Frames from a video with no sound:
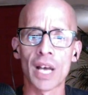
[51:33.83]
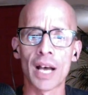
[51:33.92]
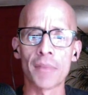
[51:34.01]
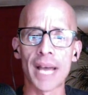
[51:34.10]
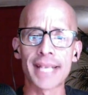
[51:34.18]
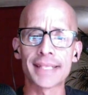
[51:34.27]

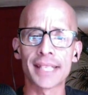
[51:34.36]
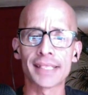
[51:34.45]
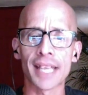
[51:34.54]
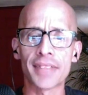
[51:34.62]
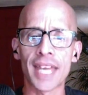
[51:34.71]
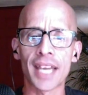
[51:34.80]
Mike says, I
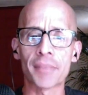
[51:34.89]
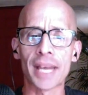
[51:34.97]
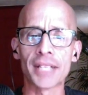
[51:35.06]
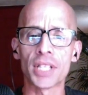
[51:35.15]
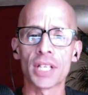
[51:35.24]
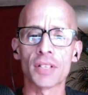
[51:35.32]
think
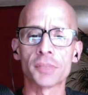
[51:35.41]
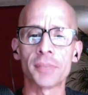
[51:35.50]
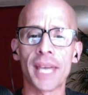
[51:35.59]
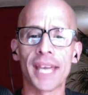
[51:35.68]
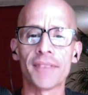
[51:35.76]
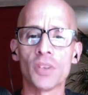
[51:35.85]
Banchero's
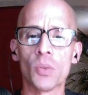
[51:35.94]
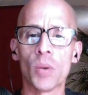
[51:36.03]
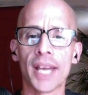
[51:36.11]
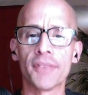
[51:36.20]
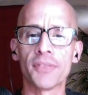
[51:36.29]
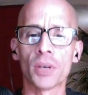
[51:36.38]
paved the
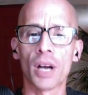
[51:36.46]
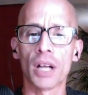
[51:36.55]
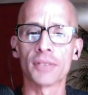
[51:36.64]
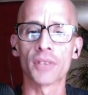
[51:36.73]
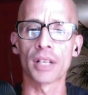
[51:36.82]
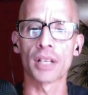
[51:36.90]
way for
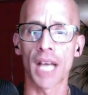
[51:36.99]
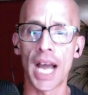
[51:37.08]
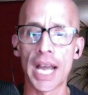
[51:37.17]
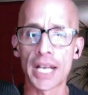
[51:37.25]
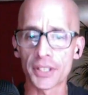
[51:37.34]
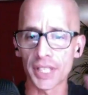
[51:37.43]
Olive Garden. I
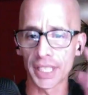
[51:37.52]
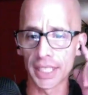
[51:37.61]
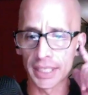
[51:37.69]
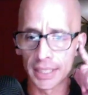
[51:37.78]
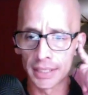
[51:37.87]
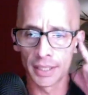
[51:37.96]
agree.
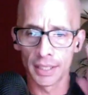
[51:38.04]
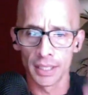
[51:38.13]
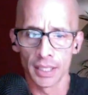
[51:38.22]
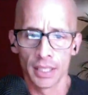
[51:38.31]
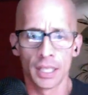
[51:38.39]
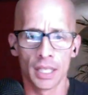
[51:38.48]

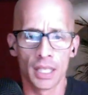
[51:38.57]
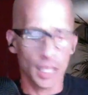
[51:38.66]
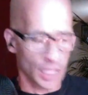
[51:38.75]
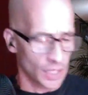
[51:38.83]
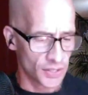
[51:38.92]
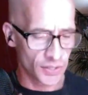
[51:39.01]

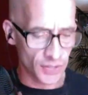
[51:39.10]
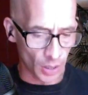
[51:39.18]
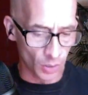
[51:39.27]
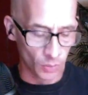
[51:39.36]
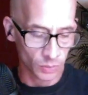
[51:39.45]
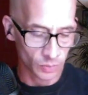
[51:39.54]

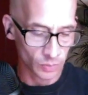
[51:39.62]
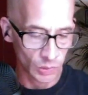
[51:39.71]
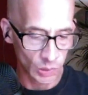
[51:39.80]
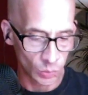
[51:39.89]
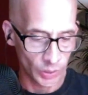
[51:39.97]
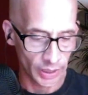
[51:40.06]
So,
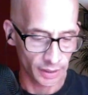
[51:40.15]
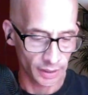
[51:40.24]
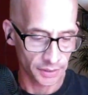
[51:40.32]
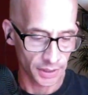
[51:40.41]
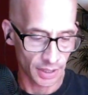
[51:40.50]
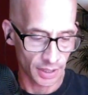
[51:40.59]
we are
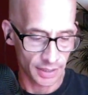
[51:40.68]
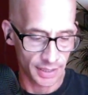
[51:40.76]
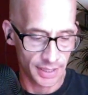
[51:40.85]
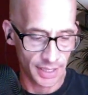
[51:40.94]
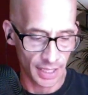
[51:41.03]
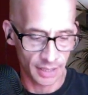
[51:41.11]

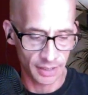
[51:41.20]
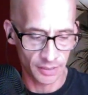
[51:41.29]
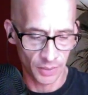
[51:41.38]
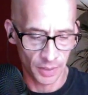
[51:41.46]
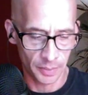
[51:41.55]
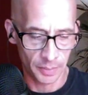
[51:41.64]
done
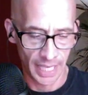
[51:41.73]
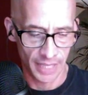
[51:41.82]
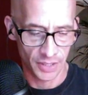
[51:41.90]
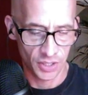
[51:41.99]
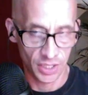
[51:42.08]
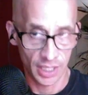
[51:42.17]
with
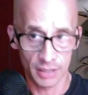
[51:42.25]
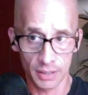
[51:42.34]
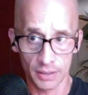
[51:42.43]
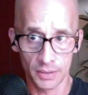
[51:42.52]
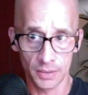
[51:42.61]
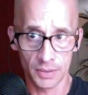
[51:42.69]
Banchero.
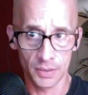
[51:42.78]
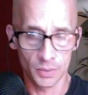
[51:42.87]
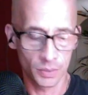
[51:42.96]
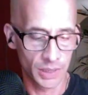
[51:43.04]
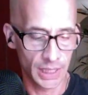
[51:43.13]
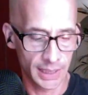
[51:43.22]
So
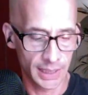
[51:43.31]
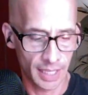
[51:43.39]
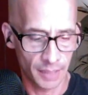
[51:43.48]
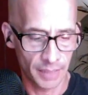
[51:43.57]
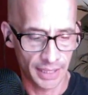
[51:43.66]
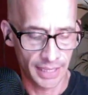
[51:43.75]
we're going to talk
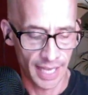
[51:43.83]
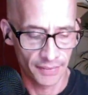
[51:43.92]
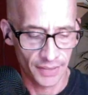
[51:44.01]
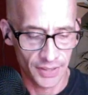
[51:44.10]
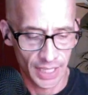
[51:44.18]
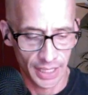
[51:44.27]
about that for
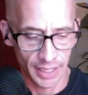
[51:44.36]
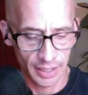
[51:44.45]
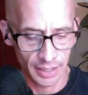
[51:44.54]
a second.